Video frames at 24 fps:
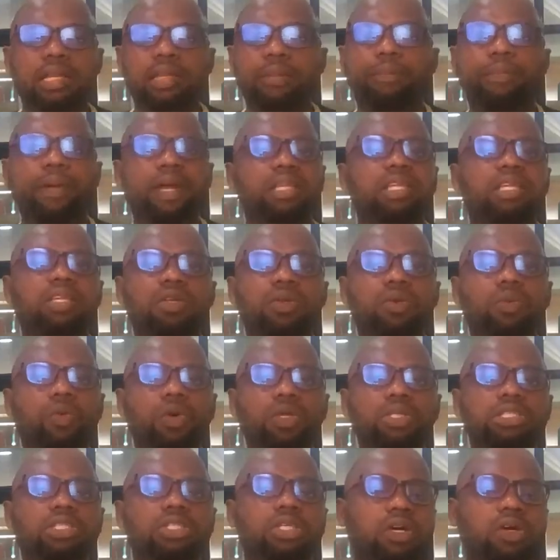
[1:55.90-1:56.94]
Depending on
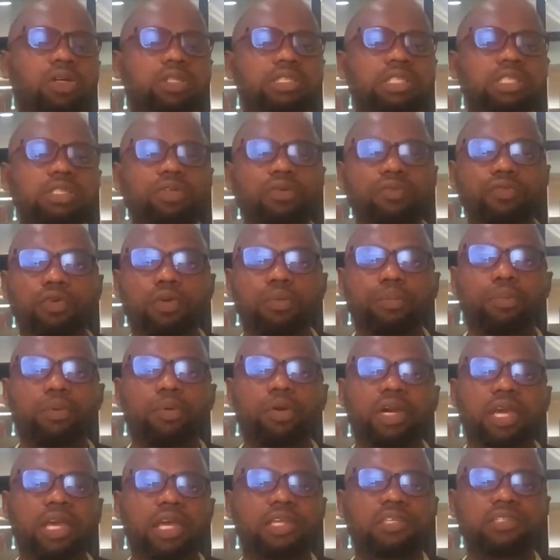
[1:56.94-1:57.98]
what the content of your
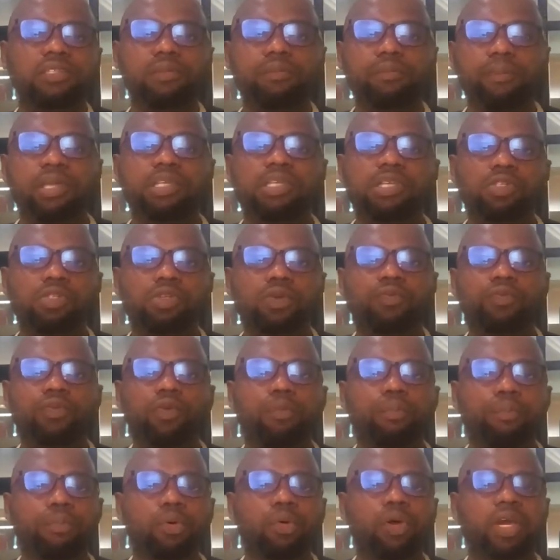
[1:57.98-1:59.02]
book is, the message of
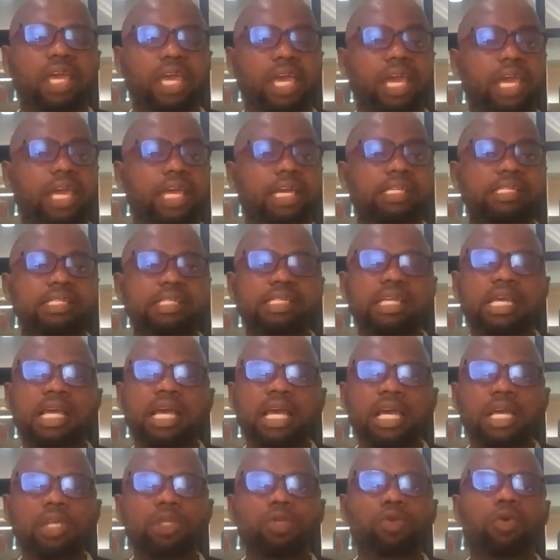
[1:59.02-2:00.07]
your book is,
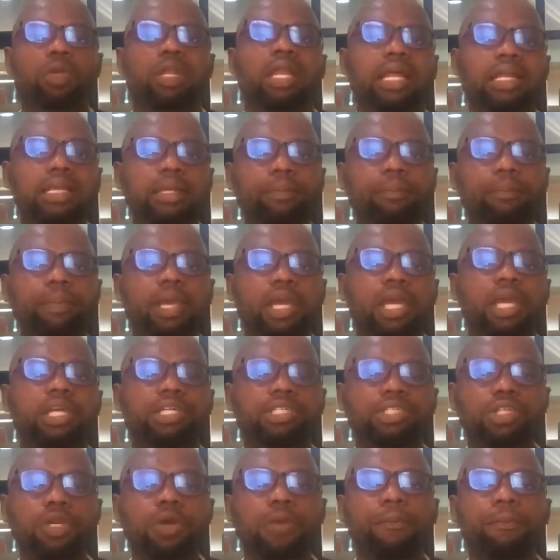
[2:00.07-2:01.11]
your landing
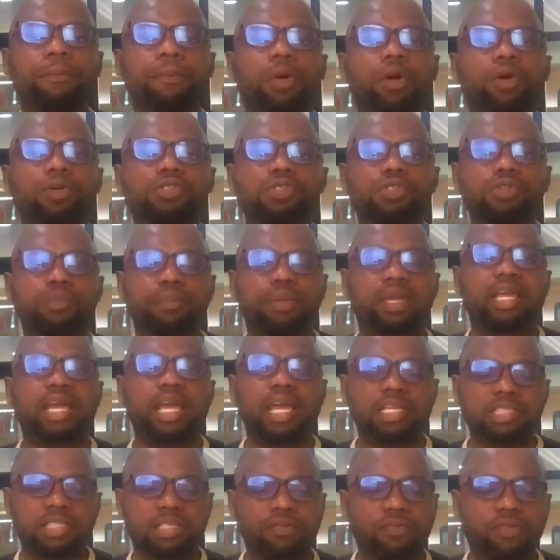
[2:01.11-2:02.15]
page must be
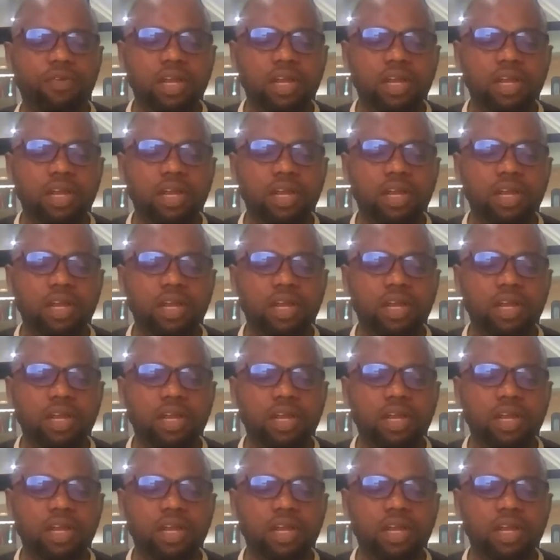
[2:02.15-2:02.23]
catchy.